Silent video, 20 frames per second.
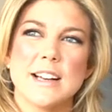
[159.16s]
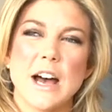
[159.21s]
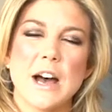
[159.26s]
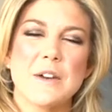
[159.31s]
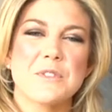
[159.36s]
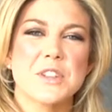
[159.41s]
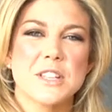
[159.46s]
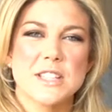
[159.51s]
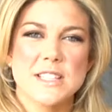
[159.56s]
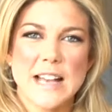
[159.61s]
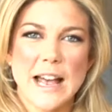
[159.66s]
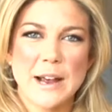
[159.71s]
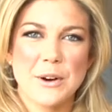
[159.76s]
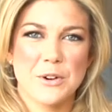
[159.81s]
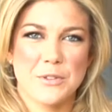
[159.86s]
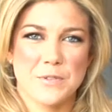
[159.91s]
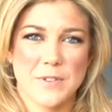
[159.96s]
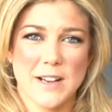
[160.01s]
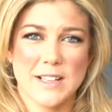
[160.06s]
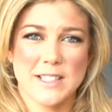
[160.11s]
of the
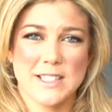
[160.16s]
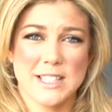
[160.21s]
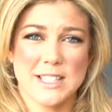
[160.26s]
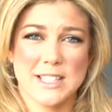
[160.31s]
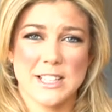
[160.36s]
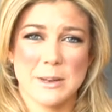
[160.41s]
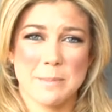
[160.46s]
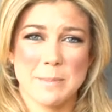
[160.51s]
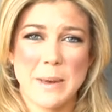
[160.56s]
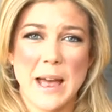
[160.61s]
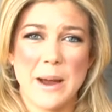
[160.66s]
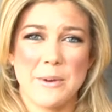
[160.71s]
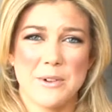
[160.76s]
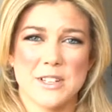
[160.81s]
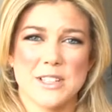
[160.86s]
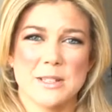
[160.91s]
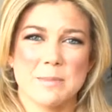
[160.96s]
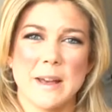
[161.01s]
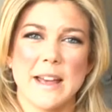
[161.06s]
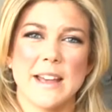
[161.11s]
sacrifices that
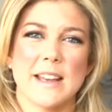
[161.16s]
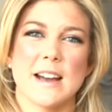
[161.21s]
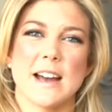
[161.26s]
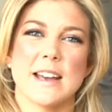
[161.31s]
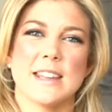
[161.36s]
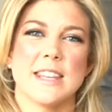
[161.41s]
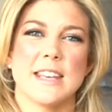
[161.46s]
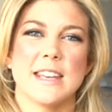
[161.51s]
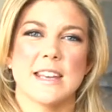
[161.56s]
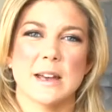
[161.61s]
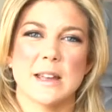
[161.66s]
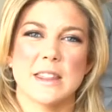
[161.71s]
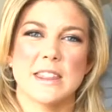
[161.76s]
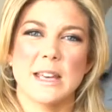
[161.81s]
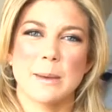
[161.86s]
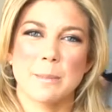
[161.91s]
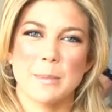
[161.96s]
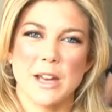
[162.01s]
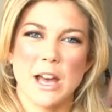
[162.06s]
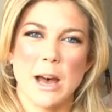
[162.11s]
parents make. I think, I
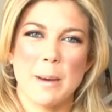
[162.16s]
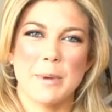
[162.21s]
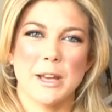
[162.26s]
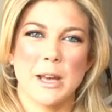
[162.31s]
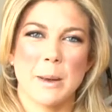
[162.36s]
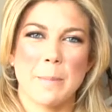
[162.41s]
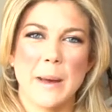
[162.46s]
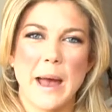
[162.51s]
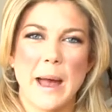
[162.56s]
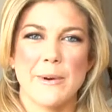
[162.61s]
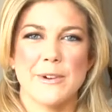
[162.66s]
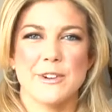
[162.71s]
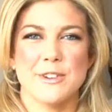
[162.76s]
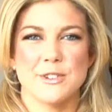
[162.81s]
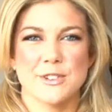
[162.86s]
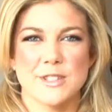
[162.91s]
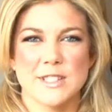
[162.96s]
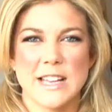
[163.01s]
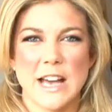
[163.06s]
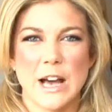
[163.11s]
think becoming a parent
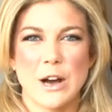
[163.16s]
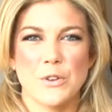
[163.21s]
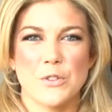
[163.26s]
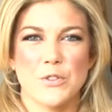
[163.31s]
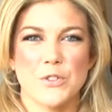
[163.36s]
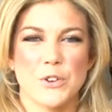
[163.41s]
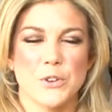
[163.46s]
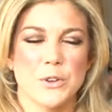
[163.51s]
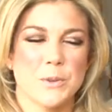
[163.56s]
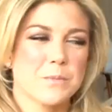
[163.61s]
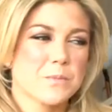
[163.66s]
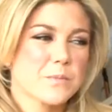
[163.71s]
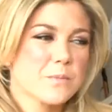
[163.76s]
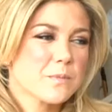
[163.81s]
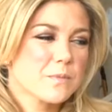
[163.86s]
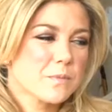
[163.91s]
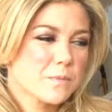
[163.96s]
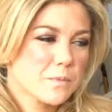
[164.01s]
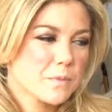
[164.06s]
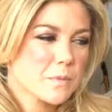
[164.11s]
yourself, you're,
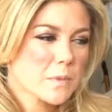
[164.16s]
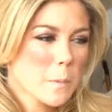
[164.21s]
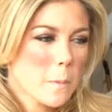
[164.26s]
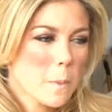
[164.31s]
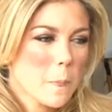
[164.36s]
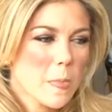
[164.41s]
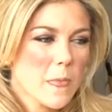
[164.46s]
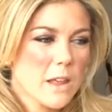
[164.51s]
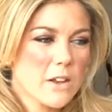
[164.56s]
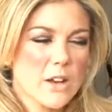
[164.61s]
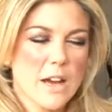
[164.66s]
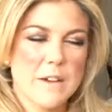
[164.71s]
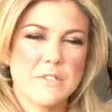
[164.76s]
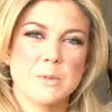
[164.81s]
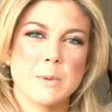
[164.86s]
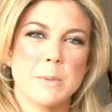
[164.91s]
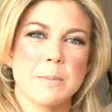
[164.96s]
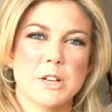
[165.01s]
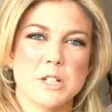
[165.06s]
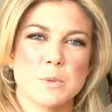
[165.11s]
you have
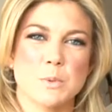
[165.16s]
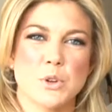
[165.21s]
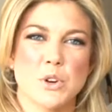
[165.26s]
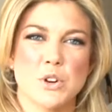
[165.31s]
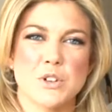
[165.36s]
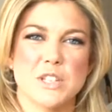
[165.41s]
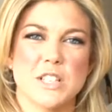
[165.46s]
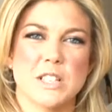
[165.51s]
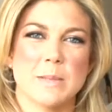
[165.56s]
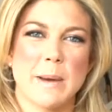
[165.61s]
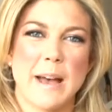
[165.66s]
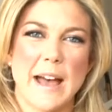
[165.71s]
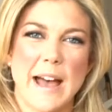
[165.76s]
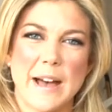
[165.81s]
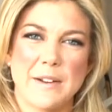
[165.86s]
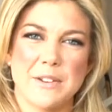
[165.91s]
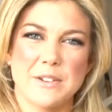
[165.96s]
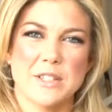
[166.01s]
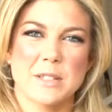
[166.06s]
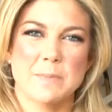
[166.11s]
to be much more conscious about
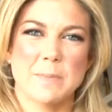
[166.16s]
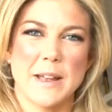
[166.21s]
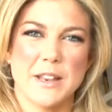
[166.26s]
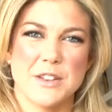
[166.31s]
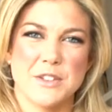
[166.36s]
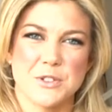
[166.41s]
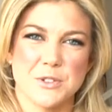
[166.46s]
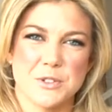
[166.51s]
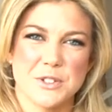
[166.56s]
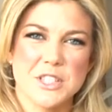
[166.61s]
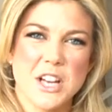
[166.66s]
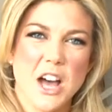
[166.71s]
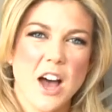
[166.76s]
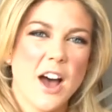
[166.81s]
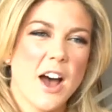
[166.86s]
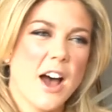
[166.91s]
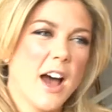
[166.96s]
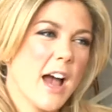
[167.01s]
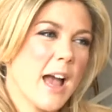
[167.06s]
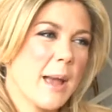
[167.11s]
how you spend your
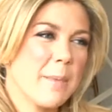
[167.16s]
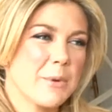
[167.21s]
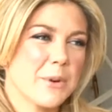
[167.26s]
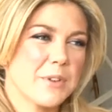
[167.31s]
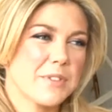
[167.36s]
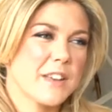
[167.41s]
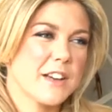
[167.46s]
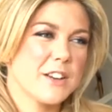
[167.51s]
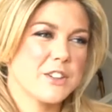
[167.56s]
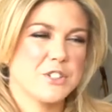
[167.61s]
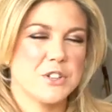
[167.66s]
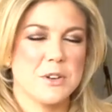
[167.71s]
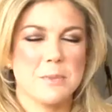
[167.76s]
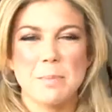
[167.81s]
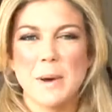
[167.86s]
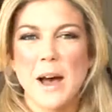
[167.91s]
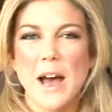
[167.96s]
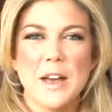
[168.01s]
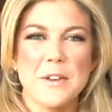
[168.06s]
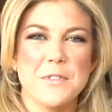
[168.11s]
time or things you
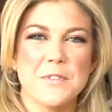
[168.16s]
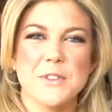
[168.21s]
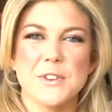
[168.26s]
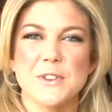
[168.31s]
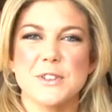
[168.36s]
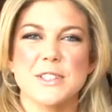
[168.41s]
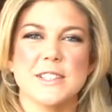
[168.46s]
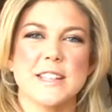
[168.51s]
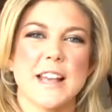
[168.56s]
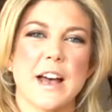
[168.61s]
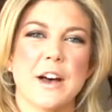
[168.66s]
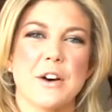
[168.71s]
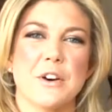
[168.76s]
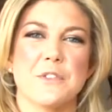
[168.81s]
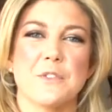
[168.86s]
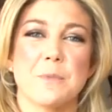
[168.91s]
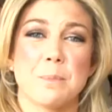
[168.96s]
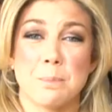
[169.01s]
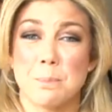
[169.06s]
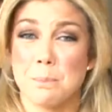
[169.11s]
buy for
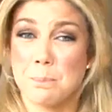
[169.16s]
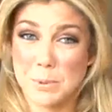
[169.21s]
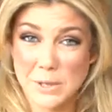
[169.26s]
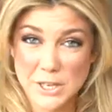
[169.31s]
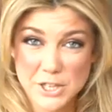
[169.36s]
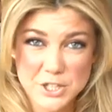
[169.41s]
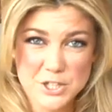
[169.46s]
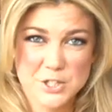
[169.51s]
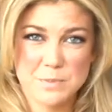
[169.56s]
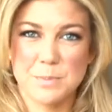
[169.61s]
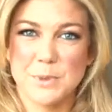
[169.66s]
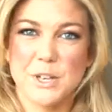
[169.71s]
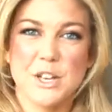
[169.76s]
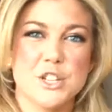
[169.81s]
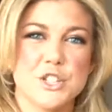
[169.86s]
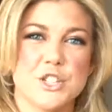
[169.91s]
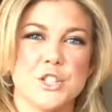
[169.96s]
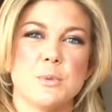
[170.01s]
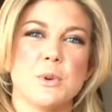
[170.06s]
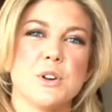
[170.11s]
yourself because,
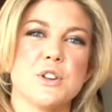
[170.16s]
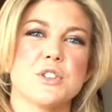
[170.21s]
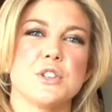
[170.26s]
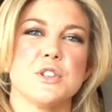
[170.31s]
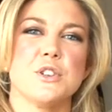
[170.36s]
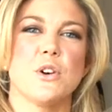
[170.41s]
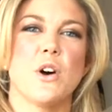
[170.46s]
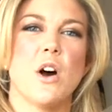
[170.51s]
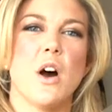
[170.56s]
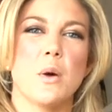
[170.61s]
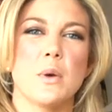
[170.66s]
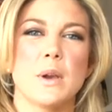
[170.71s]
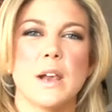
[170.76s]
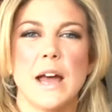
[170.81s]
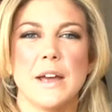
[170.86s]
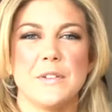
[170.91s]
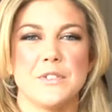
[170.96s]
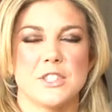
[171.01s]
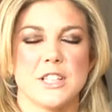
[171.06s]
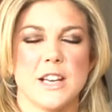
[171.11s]
because you want to. Your whole
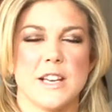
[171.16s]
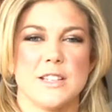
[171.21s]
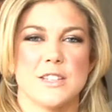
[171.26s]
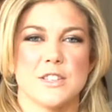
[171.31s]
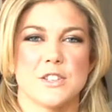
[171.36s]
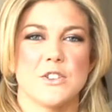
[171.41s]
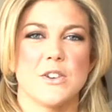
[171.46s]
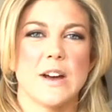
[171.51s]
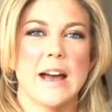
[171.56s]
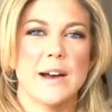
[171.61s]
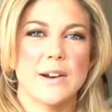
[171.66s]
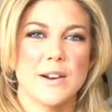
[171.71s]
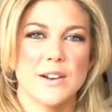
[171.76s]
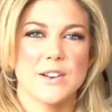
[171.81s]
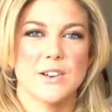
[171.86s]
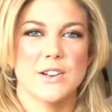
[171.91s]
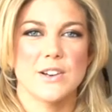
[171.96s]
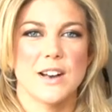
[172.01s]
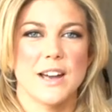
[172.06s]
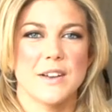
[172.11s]
life changes and your
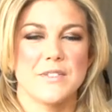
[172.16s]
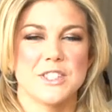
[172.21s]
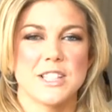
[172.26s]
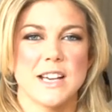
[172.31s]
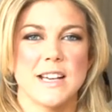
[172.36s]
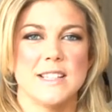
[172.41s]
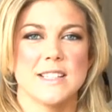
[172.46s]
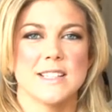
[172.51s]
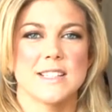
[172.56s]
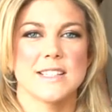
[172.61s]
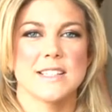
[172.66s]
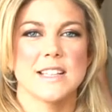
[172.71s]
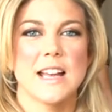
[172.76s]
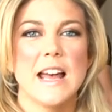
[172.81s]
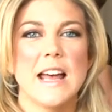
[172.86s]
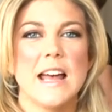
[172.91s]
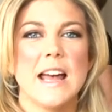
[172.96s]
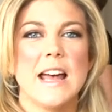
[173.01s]
outlook on life changes.